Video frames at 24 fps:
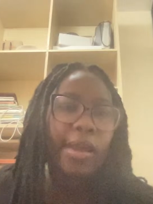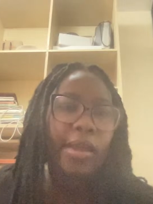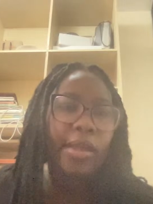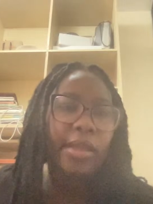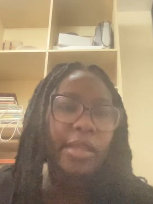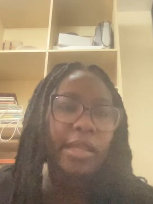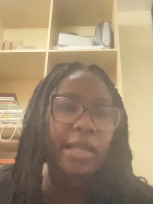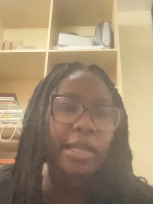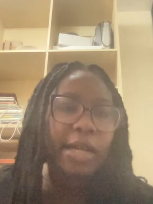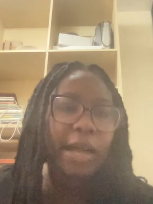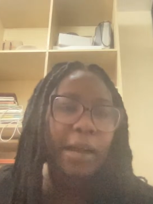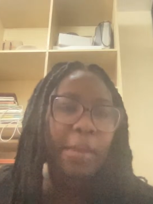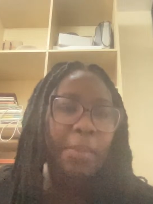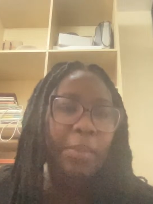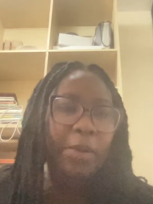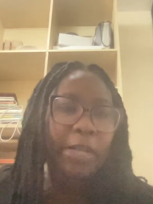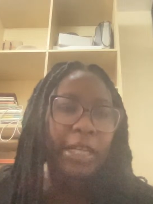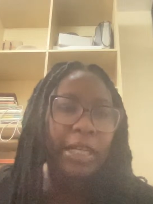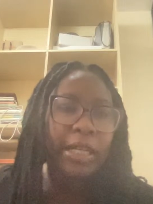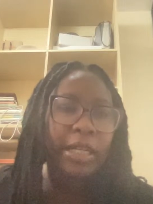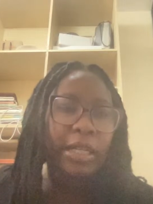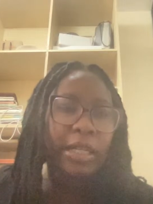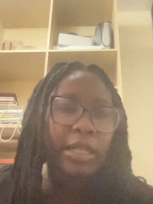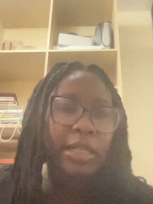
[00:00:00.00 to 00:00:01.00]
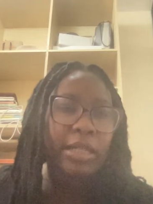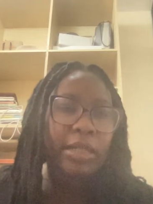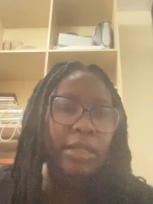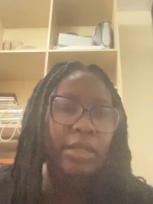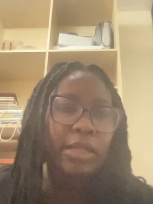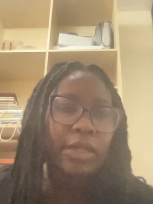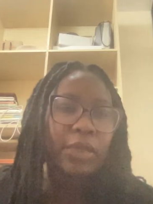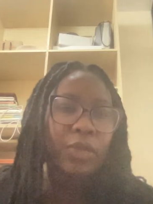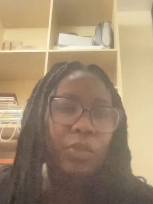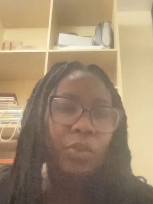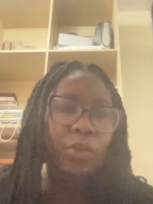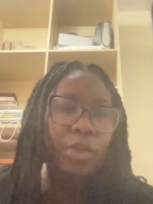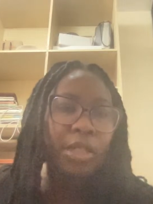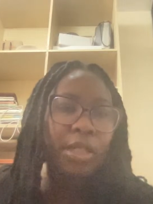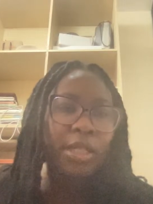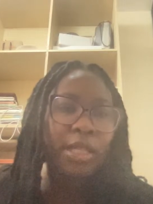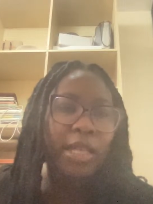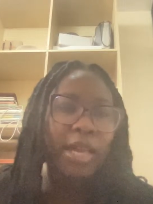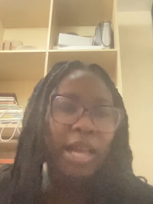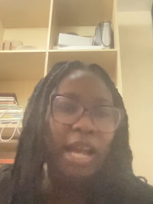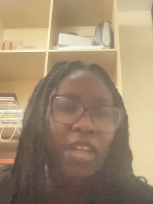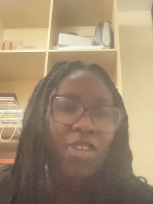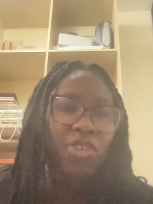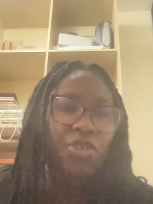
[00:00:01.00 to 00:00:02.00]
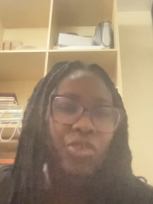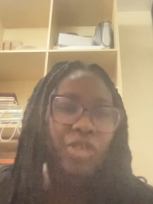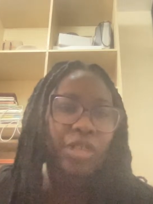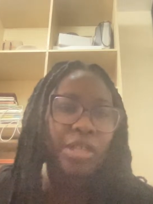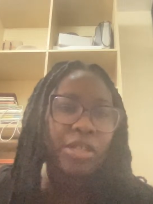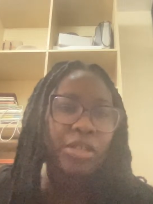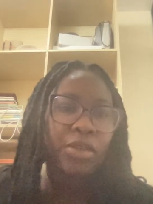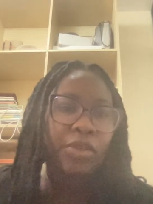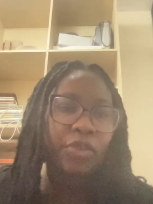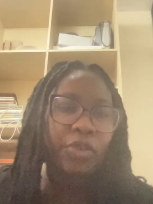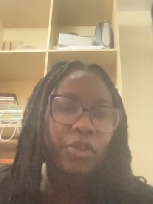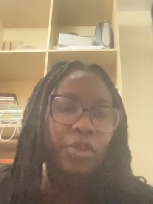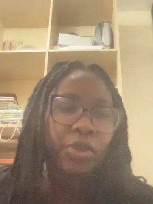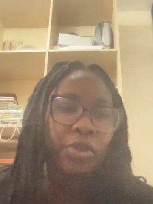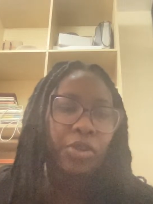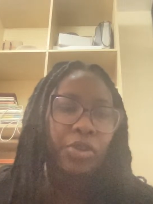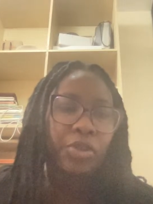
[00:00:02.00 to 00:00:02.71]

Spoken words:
the companies in the countries or